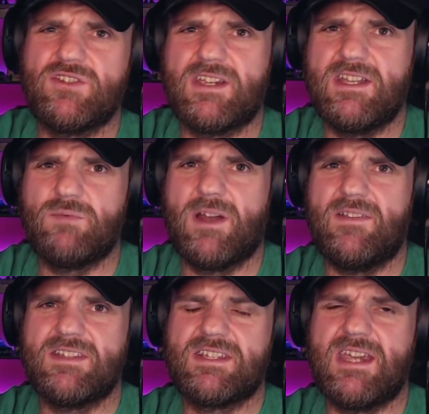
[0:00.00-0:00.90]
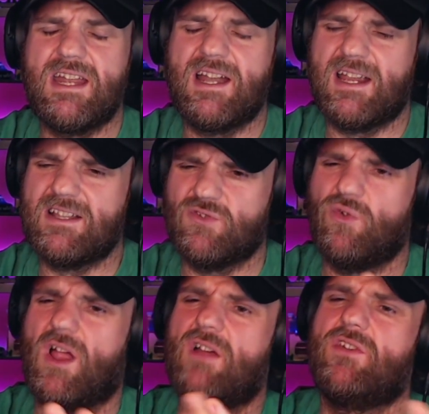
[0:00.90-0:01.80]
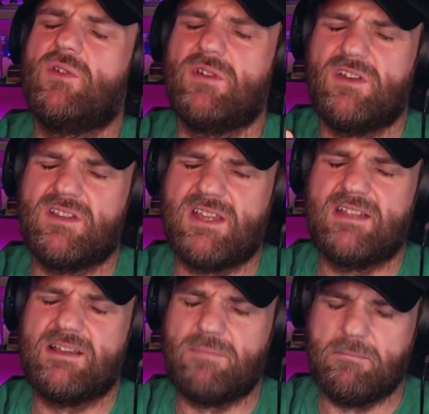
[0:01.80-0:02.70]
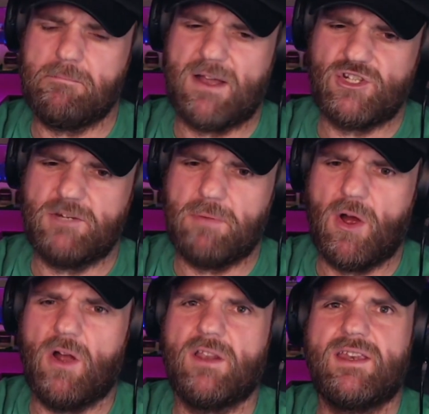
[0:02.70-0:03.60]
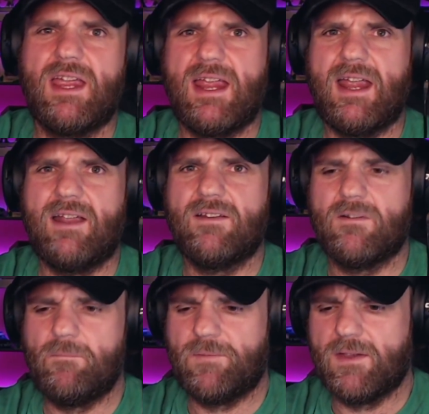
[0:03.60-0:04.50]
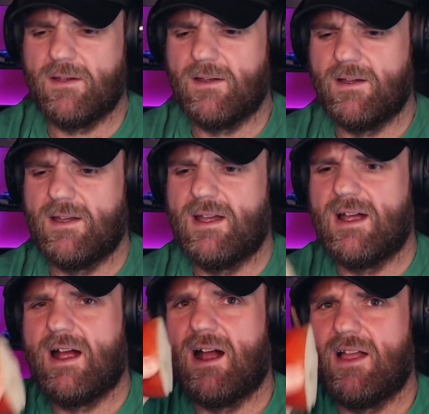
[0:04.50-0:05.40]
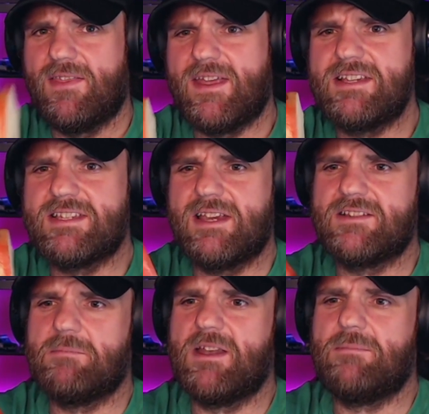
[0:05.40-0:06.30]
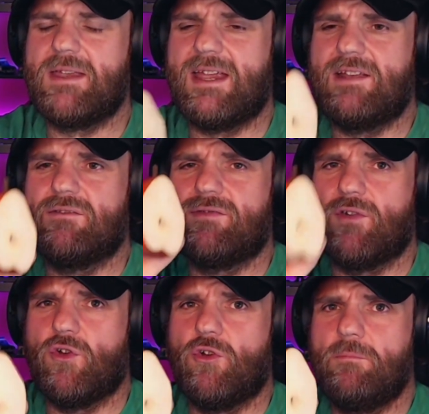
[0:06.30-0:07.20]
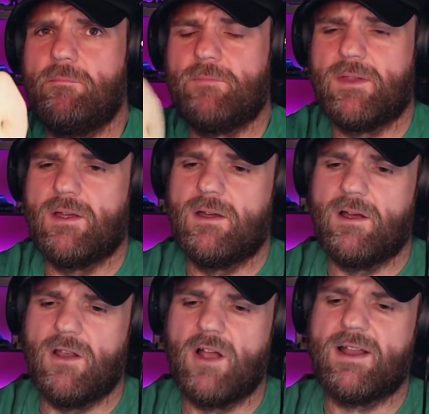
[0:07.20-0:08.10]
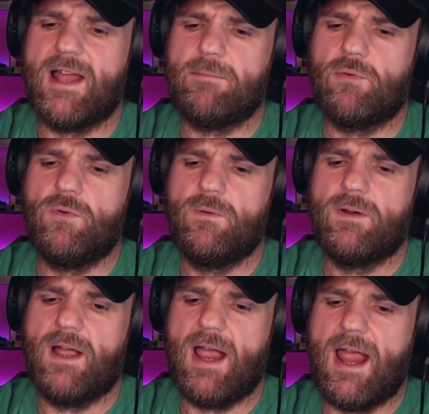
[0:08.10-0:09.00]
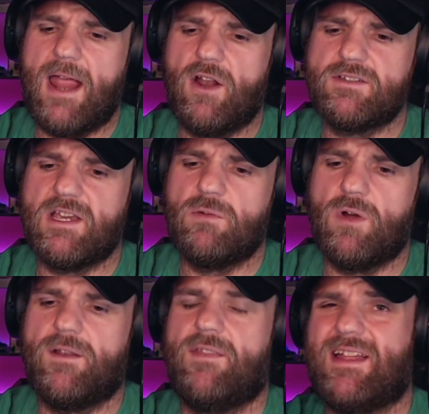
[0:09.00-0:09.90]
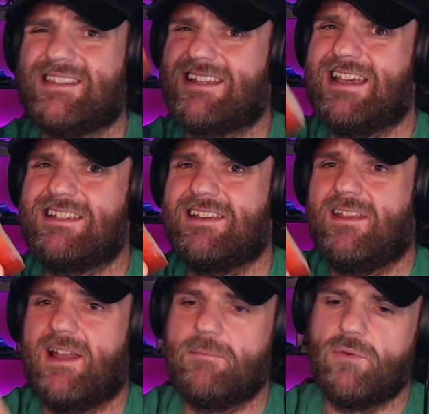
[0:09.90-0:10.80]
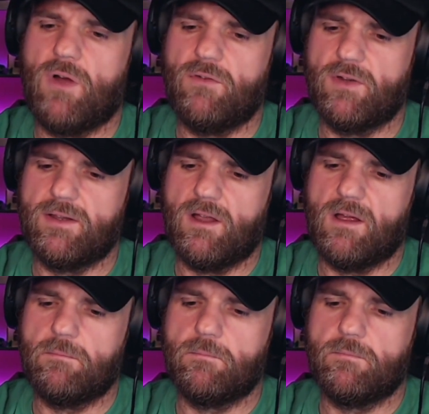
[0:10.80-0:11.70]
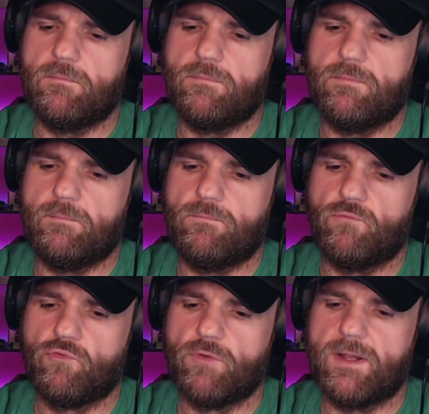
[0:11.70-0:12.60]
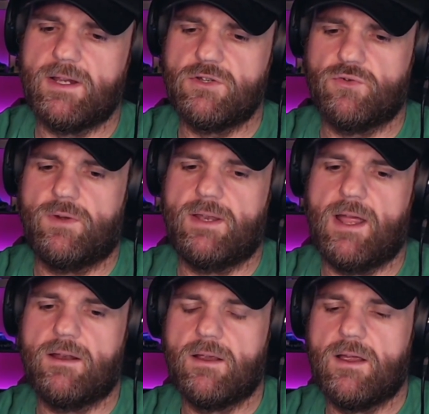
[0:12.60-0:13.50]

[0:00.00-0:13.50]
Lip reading: because the kids might eat the skin and it gets all over you and it just ends up a mushy pile in your hand. These things are meant to be eaten firm, like an apple. And I tell you what, that's tastier than an apple. I'm really enjoying that.